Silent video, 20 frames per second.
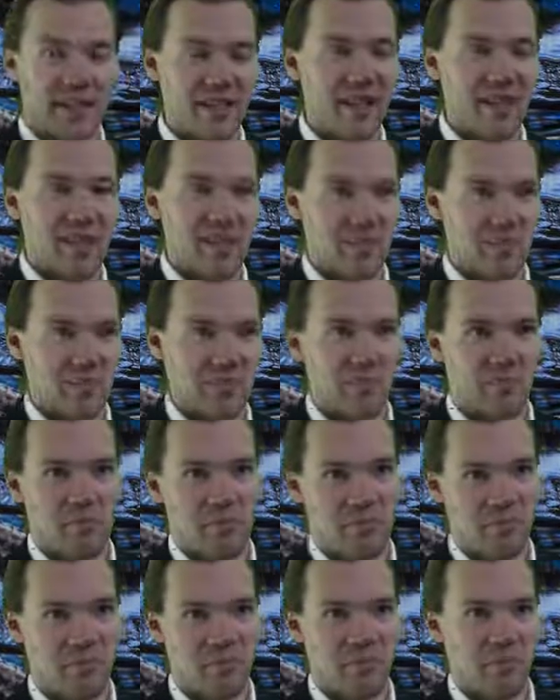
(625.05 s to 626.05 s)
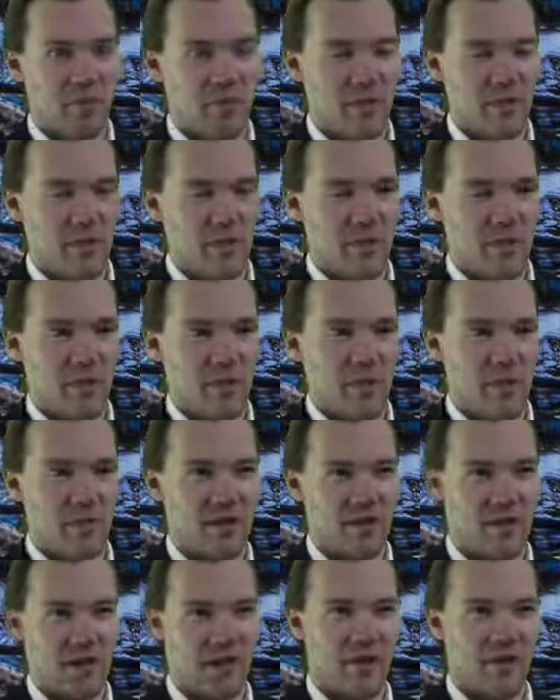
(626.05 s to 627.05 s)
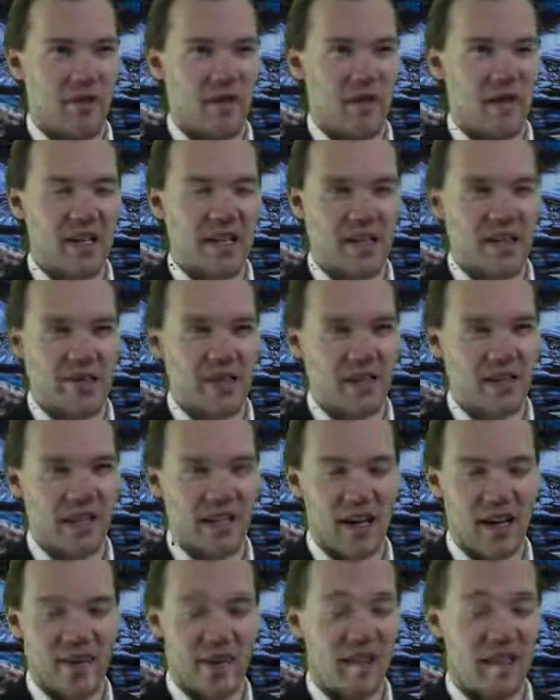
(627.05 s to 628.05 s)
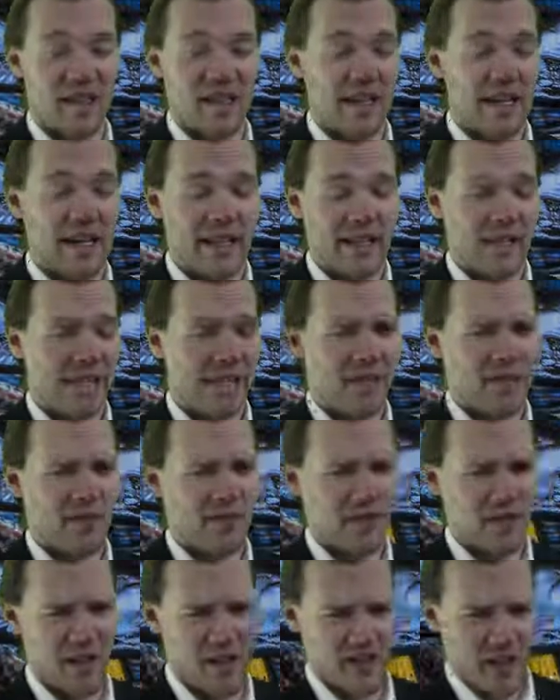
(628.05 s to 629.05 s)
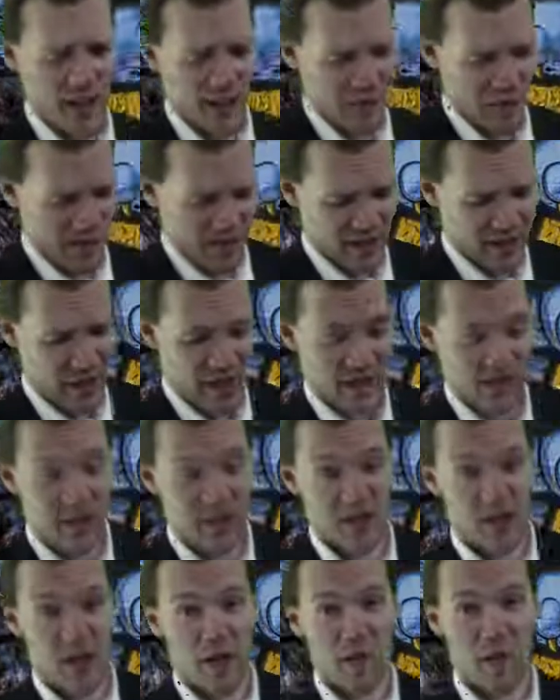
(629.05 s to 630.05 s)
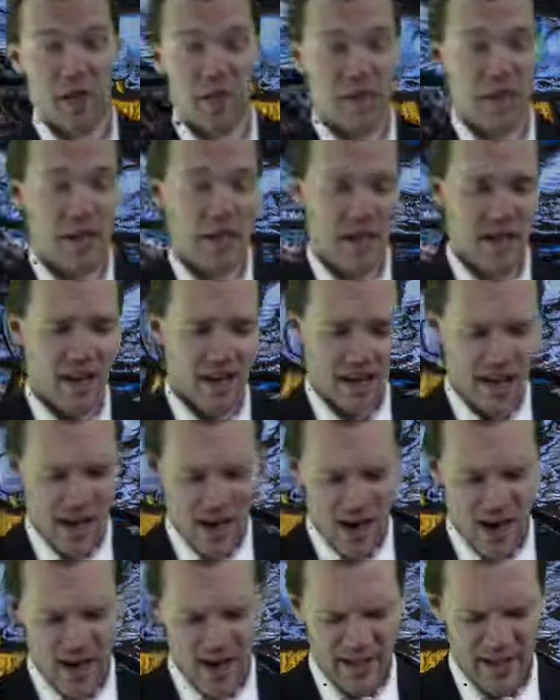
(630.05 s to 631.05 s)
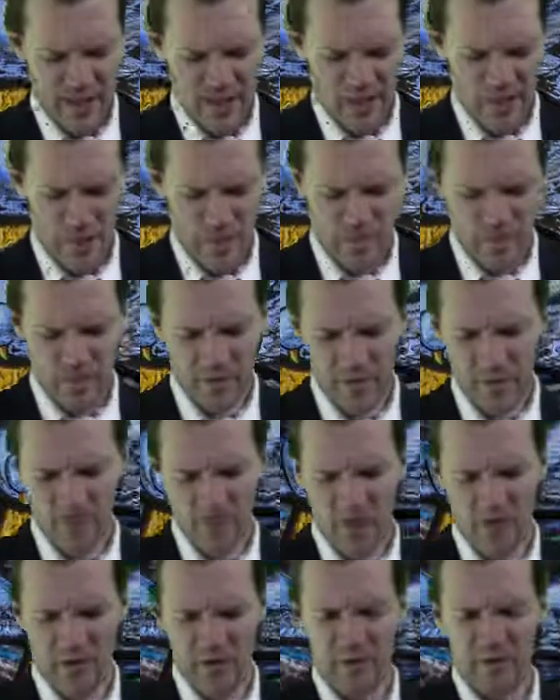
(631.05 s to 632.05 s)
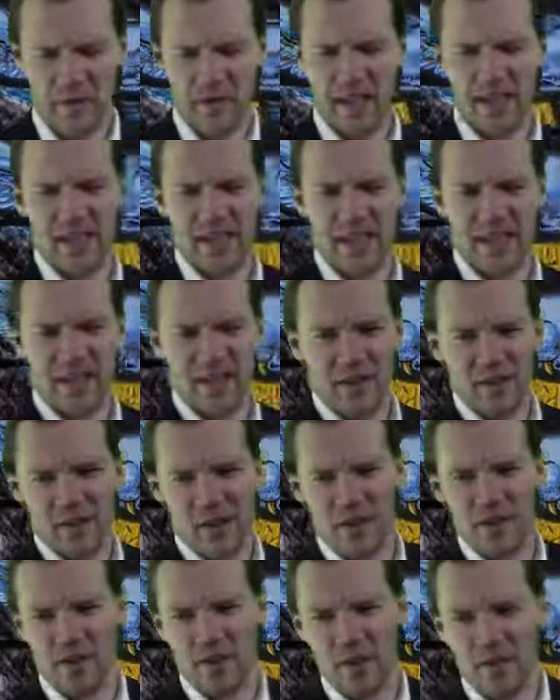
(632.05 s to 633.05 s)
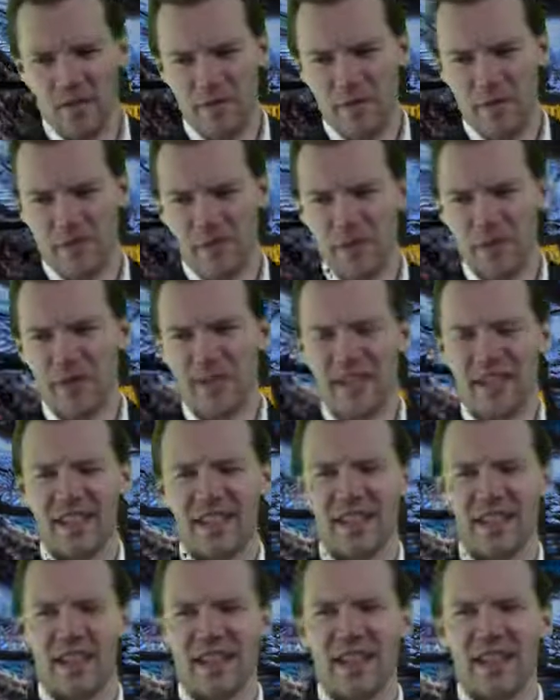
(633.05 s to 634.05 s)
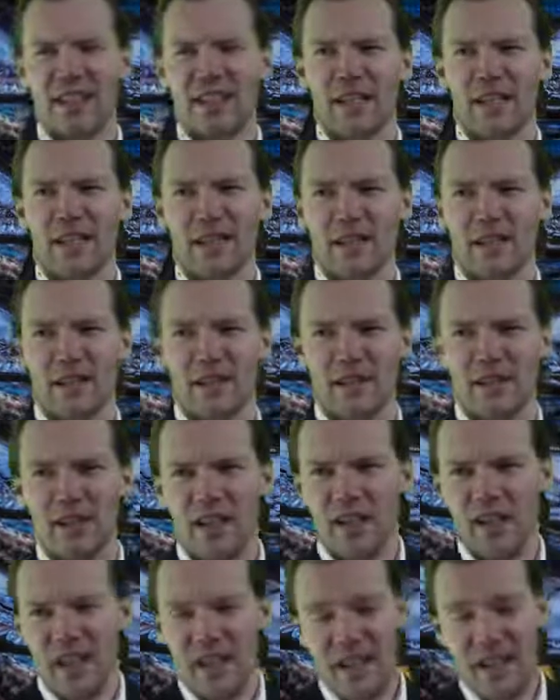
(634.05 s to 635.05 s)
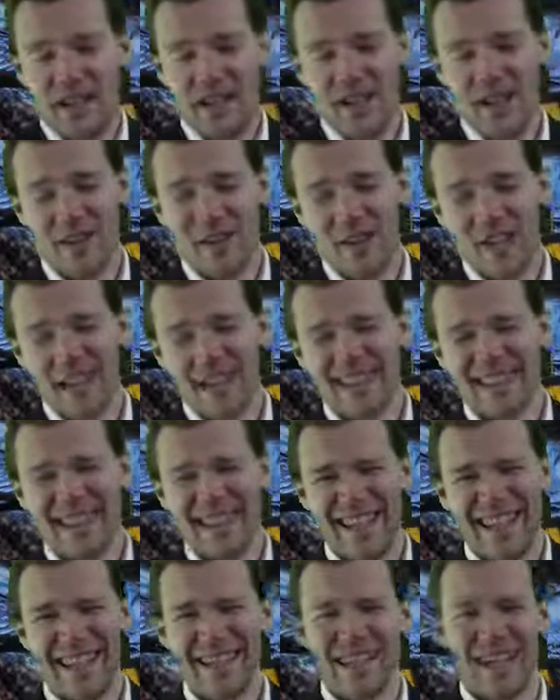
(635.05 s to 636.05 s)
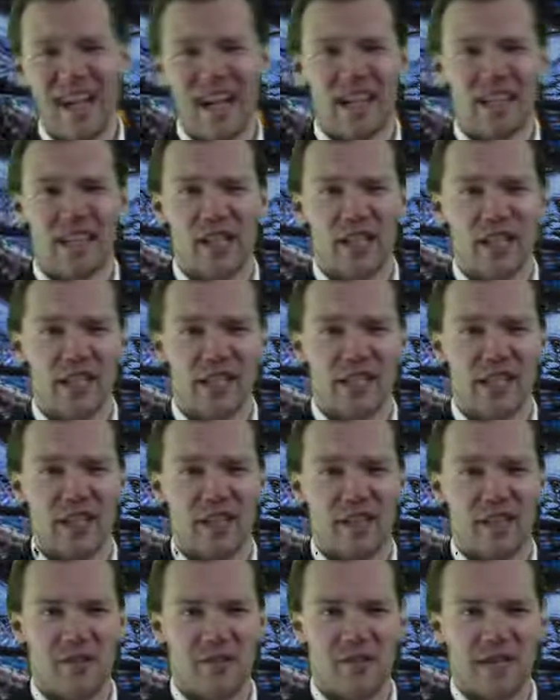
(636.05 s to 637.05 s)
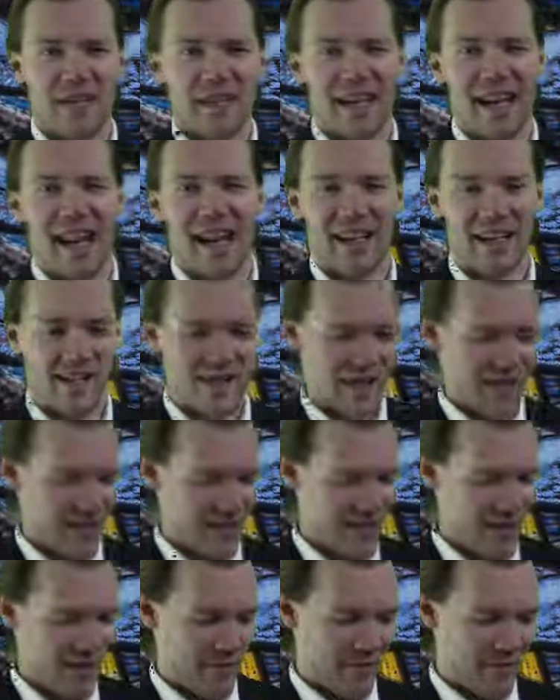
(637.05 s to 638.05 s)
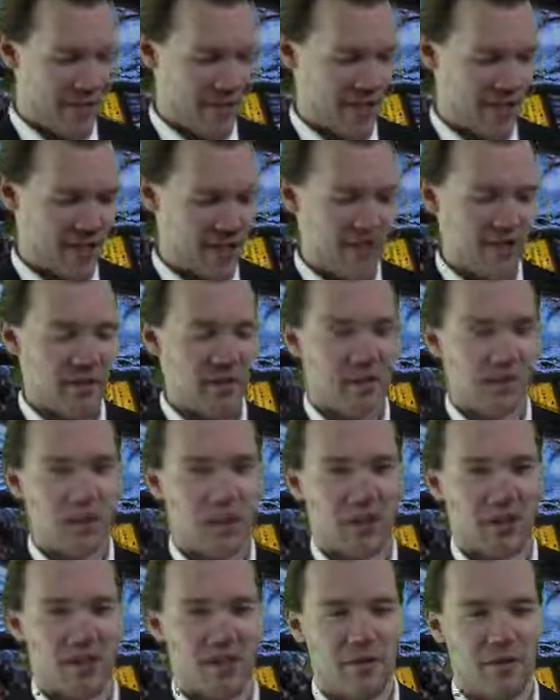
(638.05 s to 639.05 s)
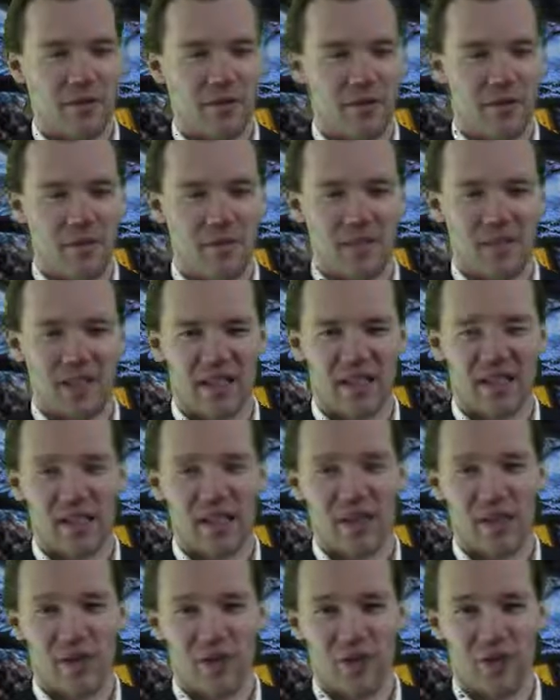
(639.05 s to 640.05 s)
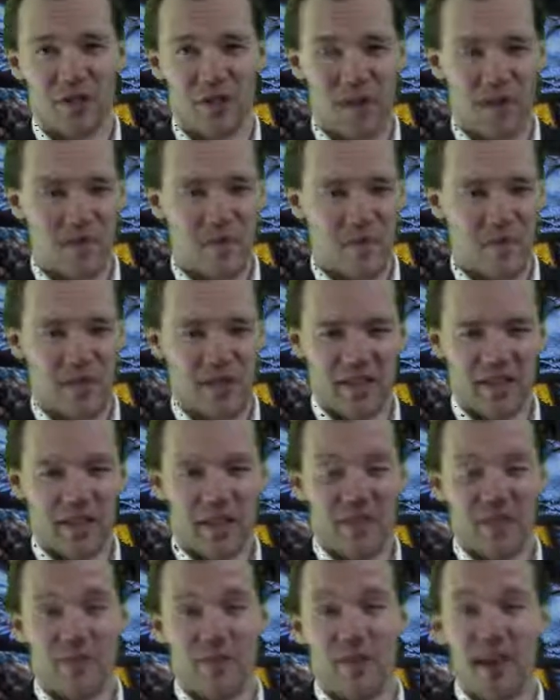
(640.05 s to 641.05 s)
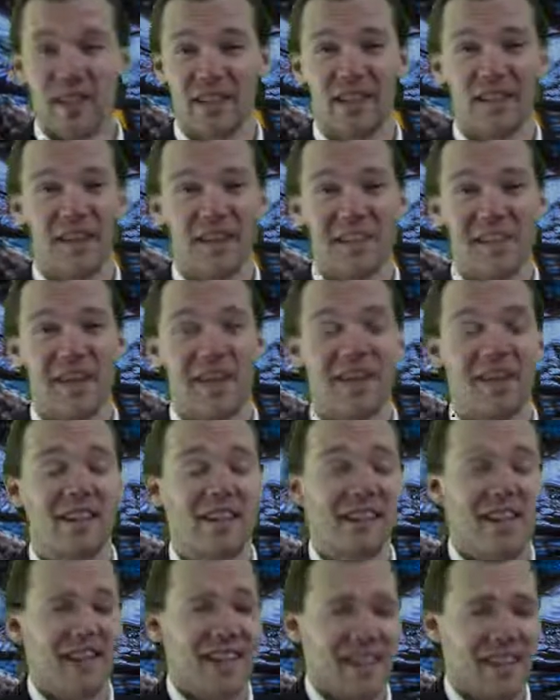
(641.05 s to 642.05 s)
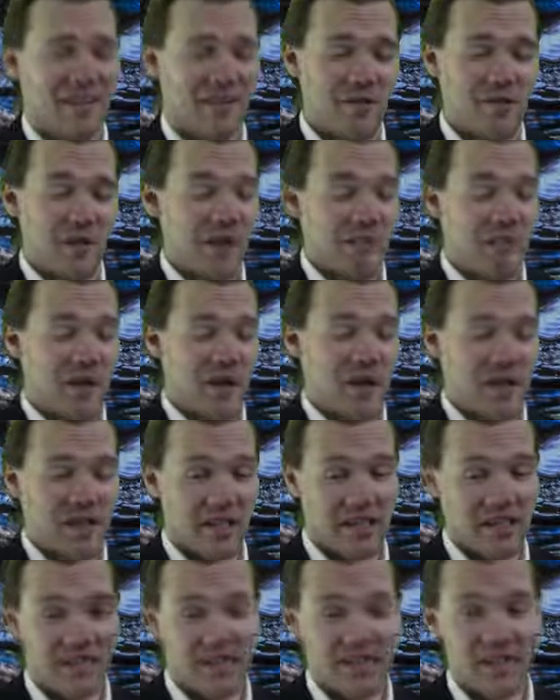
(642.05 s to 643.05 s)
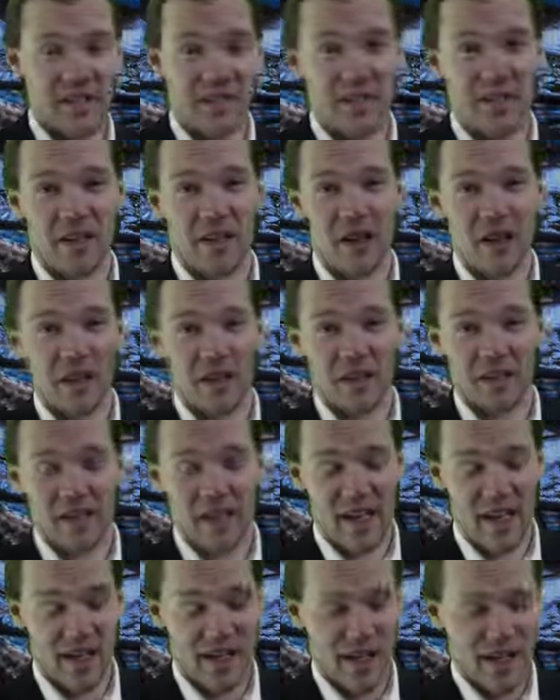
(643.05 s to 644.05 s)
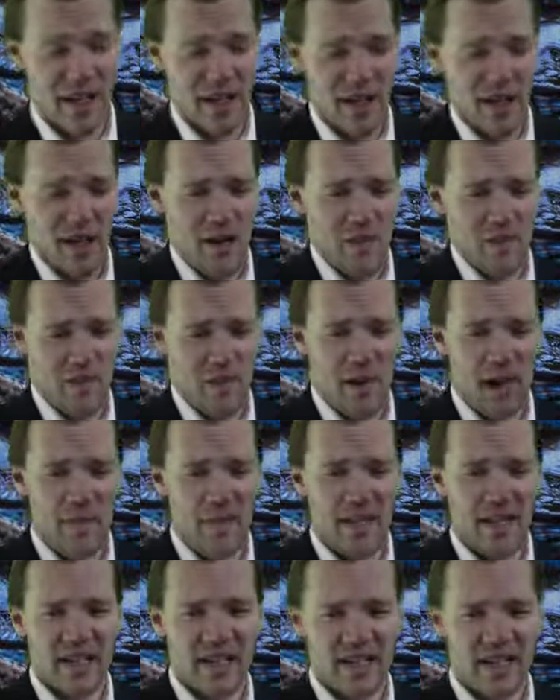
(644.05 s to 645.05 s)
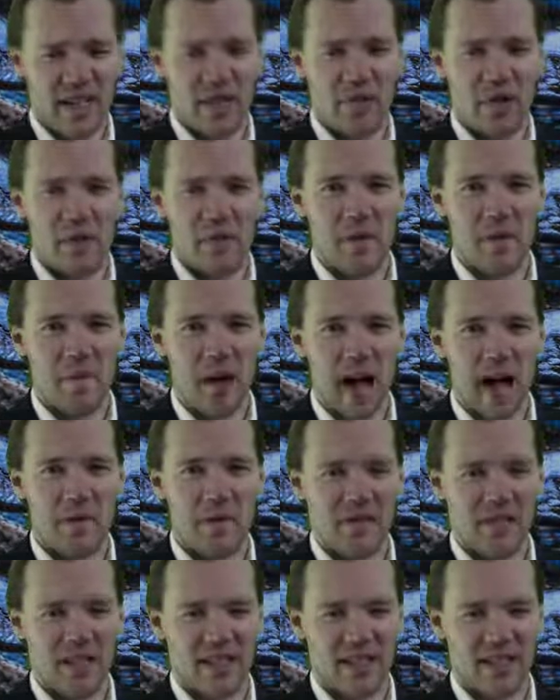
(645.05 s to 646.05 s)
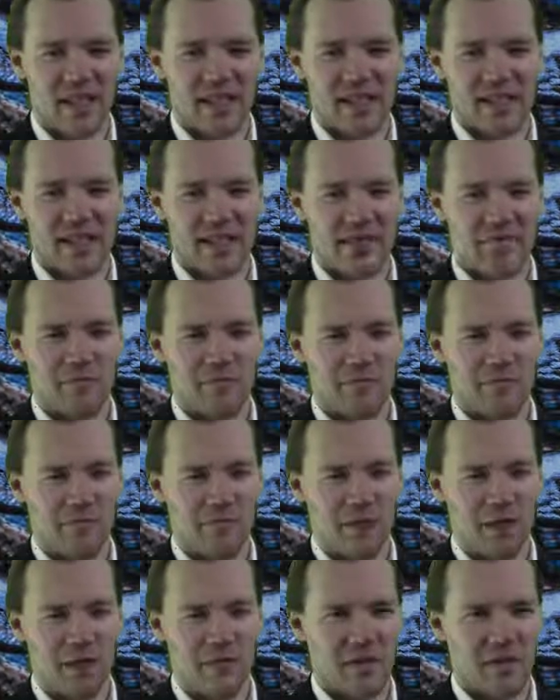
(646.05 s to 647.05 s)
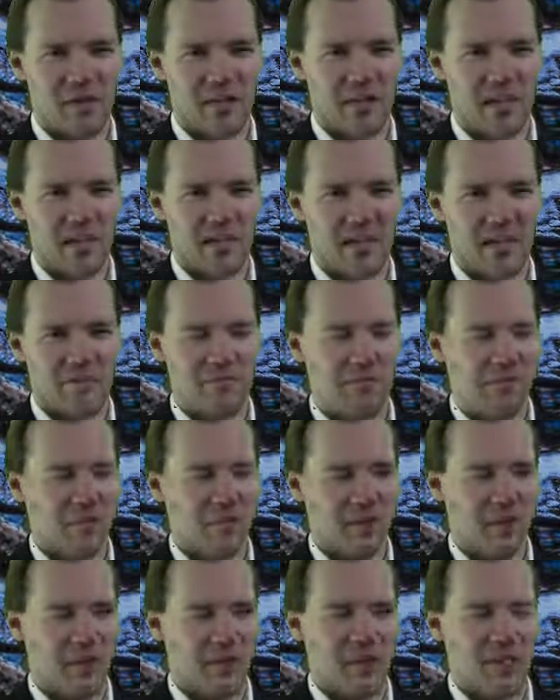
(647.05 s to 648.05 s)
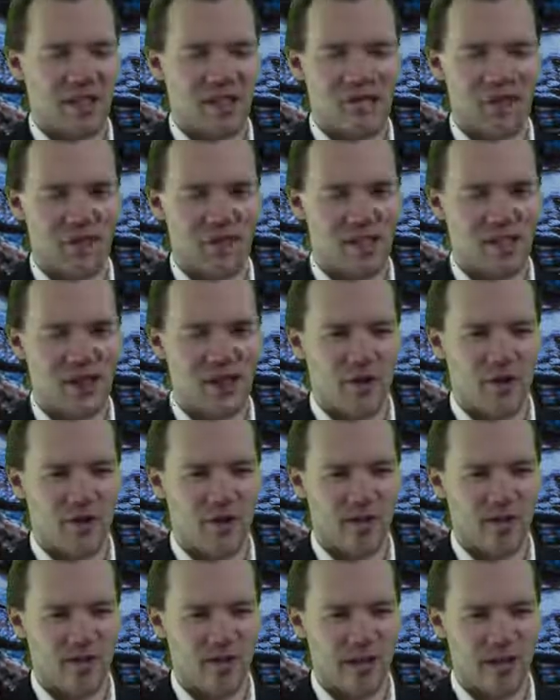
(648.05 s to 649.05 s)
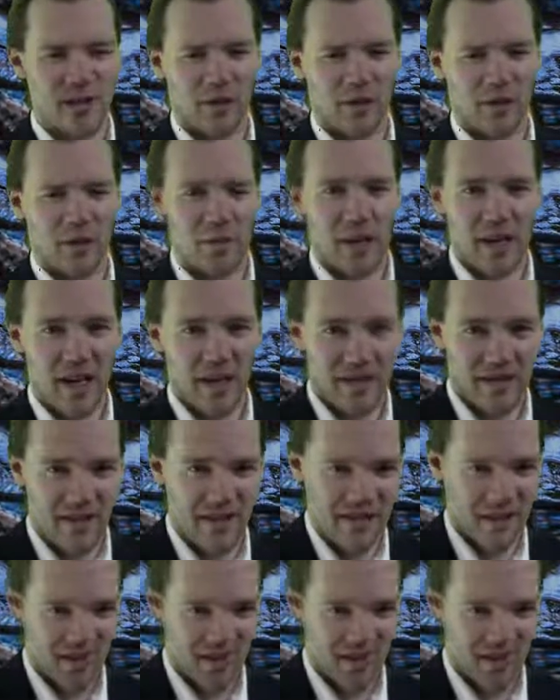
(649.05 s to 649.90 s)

That's, the government give it, the government take it, is sort of how that works, ladies and gentlemen. All right, so we've reached the end of the first incantation. Now, technically, incantation isn't really an accurate definition of what the segments of these shows are, but it's just fun to say. So I'll probably just continue to call it that. With that being said, we'll be back with the second version of this show in a little bit.